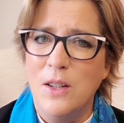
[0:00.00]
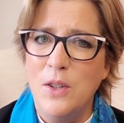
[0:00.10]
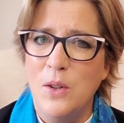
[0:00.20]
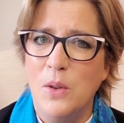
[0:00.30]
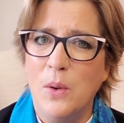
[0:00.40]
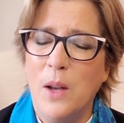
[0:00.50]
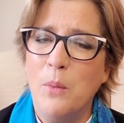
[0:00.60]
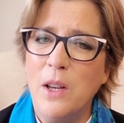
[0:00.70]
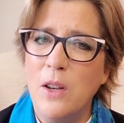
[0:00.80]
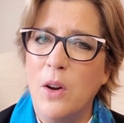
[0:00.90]
do. And
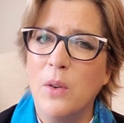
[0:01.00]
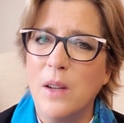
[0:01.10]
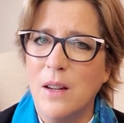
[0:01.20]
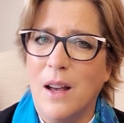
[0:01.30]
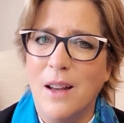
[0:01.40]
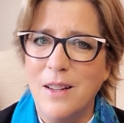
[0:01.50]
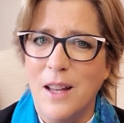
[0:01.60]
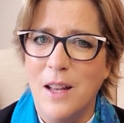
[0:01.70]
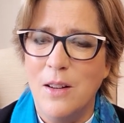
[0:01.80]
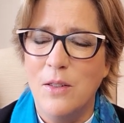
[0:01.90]
we know that God
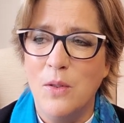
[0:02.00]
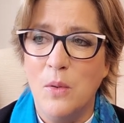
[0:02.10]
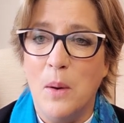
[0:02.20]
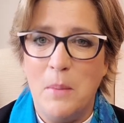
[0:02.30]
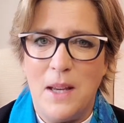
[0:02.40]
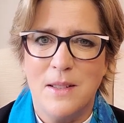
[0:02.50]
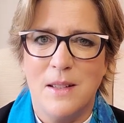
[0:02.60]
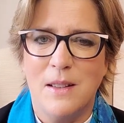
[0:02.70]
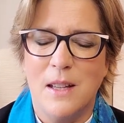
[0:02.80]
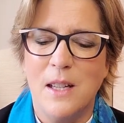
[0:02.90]
can do
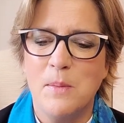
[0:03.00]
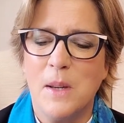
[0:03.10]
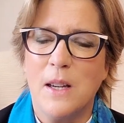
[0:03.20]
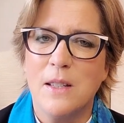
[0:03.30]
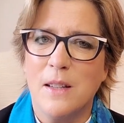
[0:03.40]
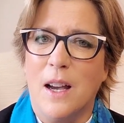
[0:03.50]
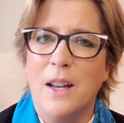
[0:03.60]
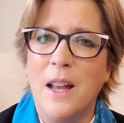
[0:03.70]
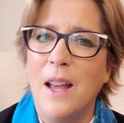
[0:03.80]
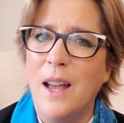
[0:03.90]
amazing things because
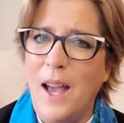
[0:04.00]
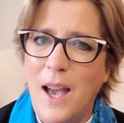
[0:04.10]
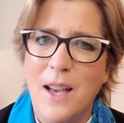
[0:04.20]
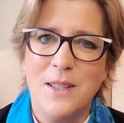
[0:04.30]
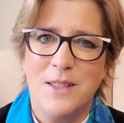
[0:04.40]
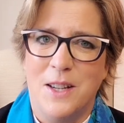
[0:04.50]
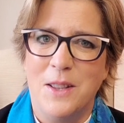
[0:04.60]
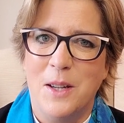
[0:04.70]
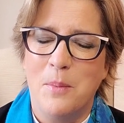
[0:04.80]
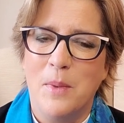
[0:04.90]
God has
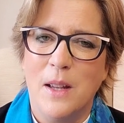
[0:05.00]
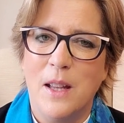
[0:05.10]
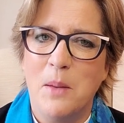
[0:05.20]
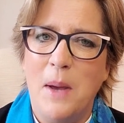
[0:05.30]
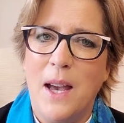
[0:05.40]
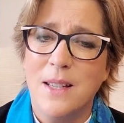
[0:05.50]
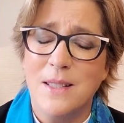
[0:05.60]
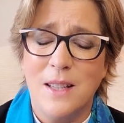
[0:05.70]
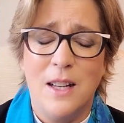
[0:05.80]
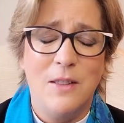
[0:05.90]
done them in the
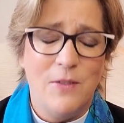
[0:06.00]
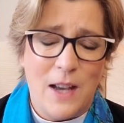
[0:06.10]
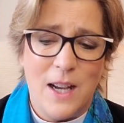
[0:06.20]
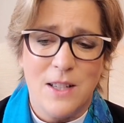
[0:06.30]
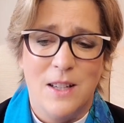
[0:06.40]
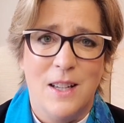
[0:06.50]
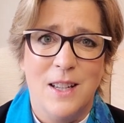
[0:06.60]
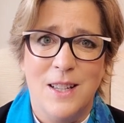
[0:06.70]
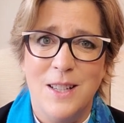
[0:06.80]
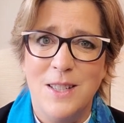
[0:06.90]
past and, in fact,
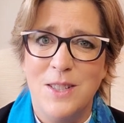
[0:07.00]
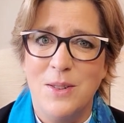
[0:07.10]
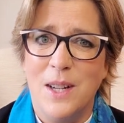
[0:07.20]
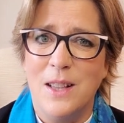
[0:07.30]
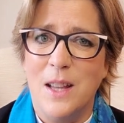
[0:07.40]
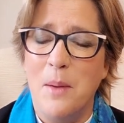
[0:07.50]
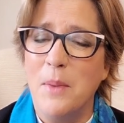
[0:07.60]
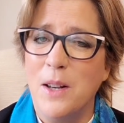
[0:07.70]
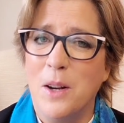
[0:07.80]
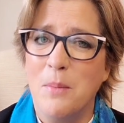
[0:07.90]
is doing them
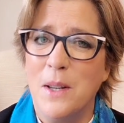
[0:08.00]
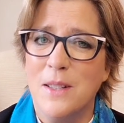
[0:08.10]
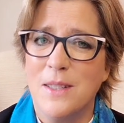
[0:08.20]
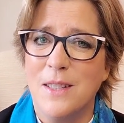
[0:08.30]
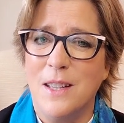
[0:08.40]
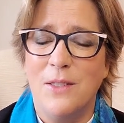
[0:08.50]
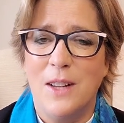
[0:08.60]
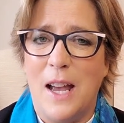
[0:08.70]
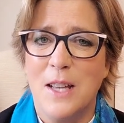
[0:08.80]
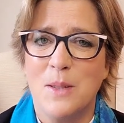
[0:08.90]
in our midst even
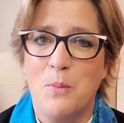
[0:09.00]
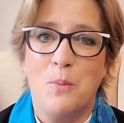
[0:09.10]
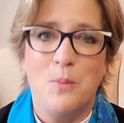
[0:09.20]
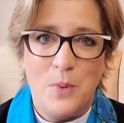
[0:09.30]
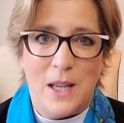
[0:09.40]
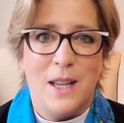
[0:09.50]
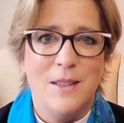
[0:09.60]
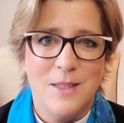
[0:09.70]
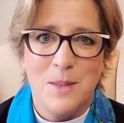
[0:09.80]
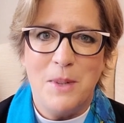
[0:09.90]
as we
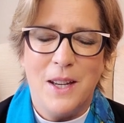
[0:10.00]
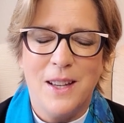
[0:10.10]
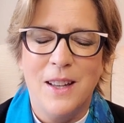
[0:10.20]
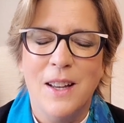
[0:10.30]
speak.